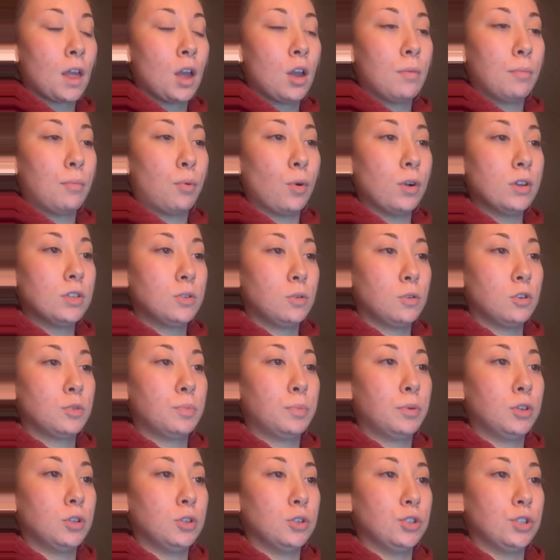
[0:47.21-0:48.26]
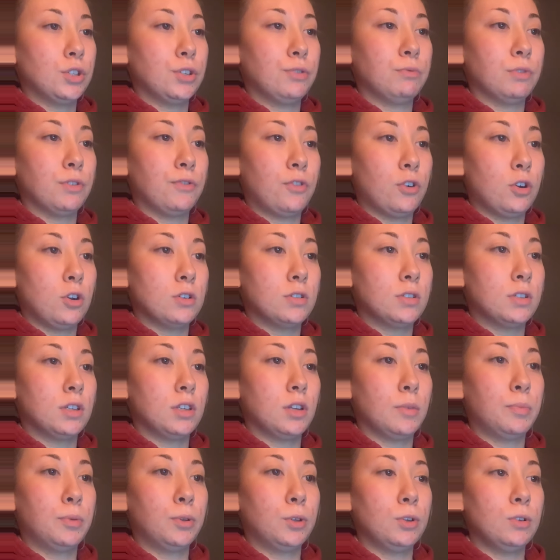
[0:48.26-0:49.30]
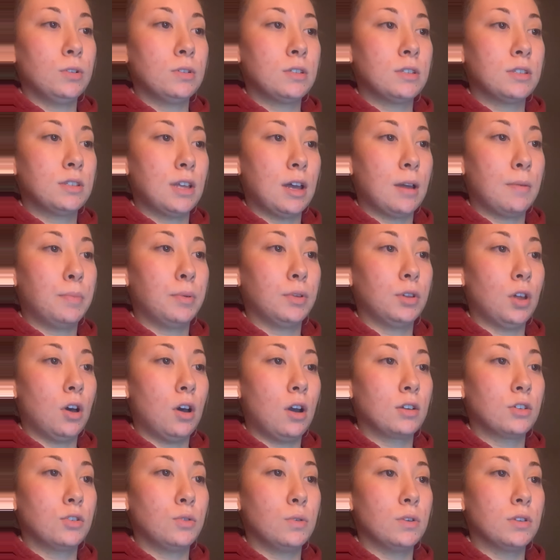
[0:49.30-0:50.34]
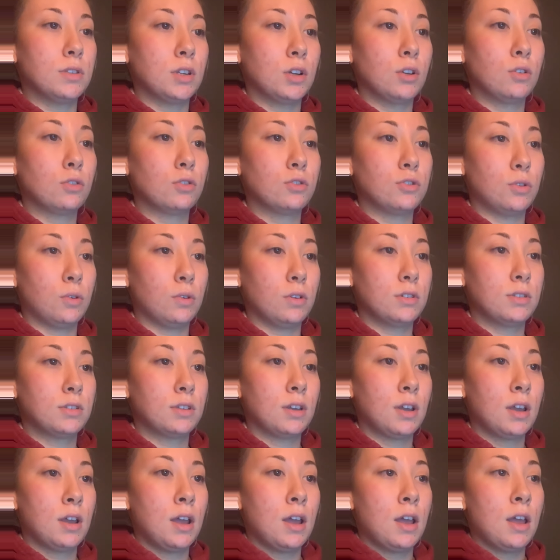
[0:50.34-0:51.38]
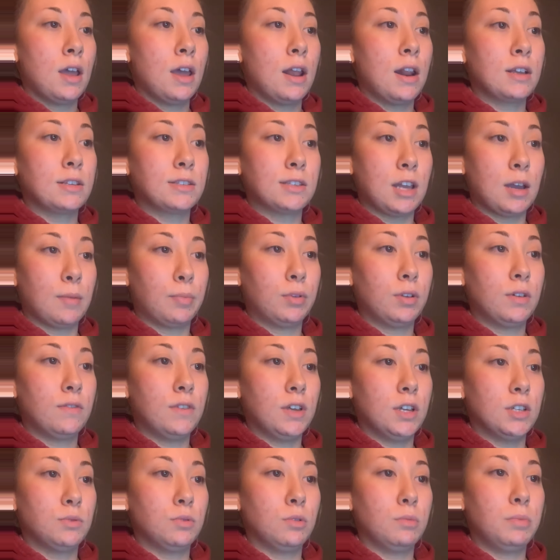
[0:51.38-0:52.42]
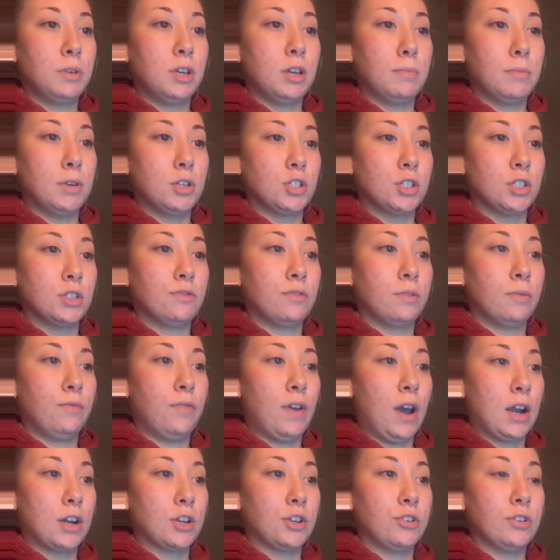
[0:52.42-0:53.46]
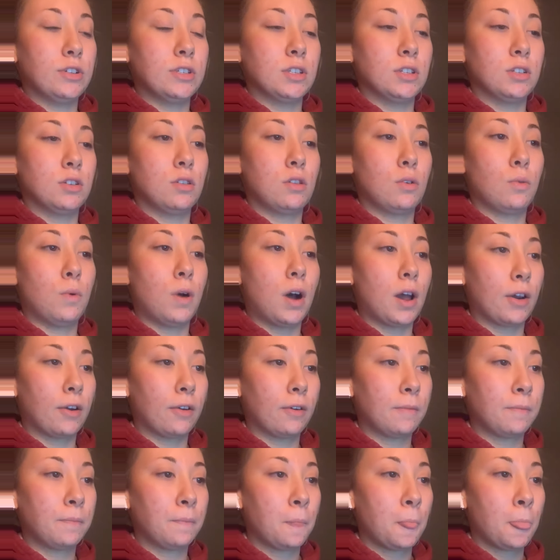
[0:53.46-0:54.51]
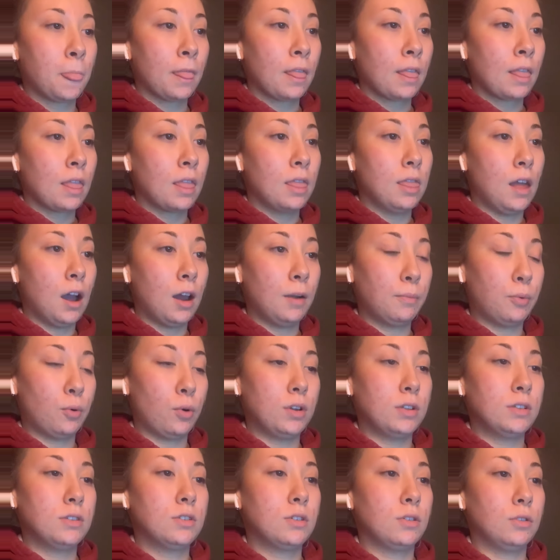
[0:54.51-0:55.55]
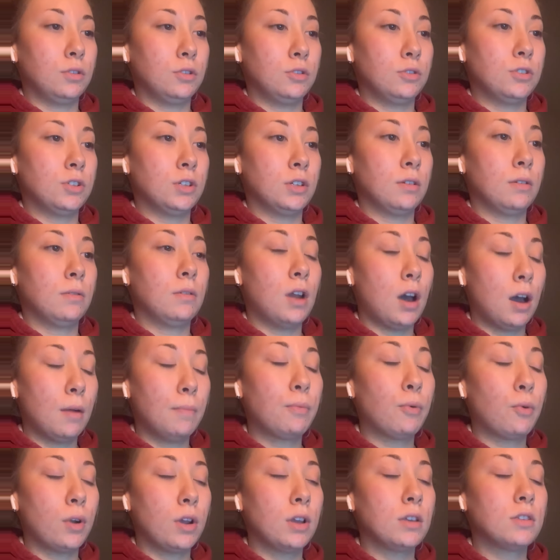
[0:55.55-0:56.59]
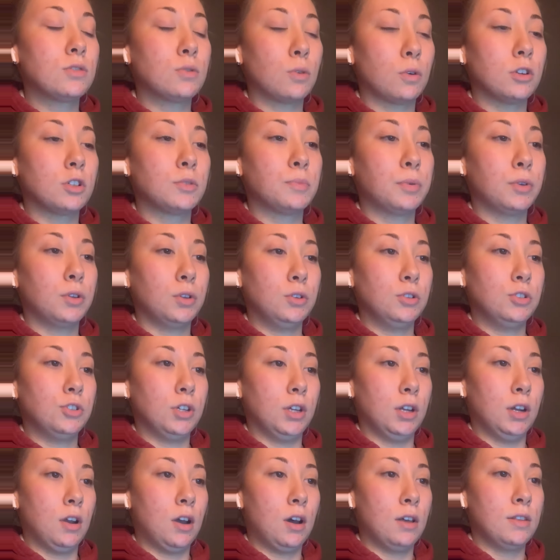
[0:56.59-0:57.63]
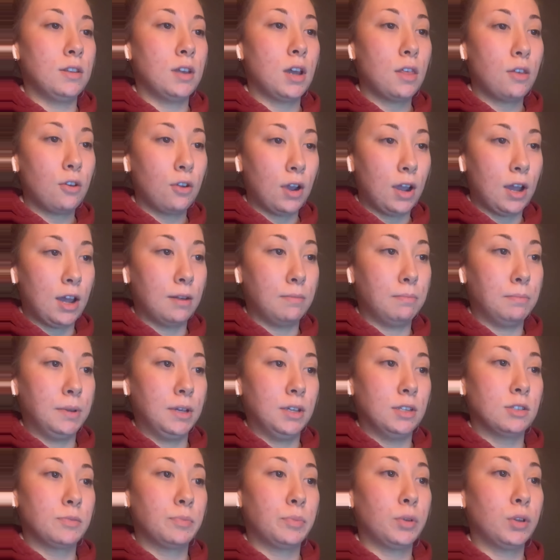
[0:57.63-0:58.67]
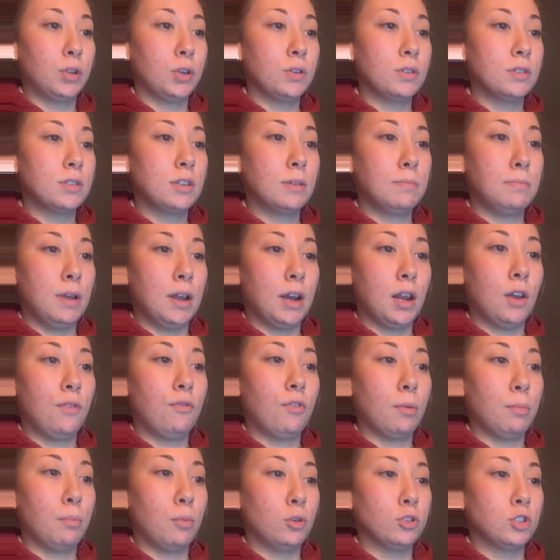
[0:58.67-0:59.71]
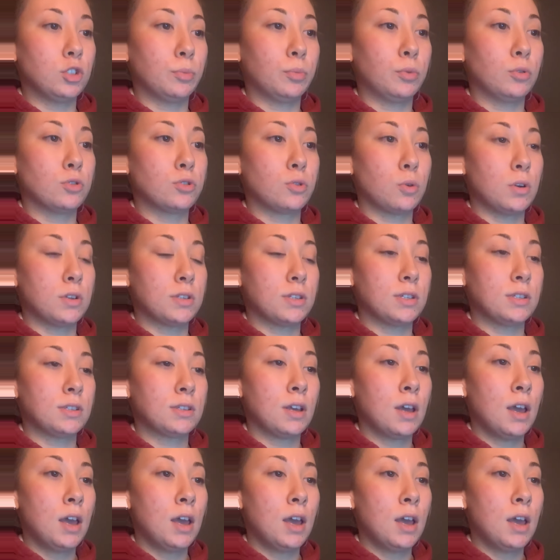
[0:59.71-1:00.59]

Point source pollution refers to the pollutants that belong to a single source. An example of this would be emissions from factories into the water. Non-point source pollution, on the other hand, means pollutants emitted from multiple sources.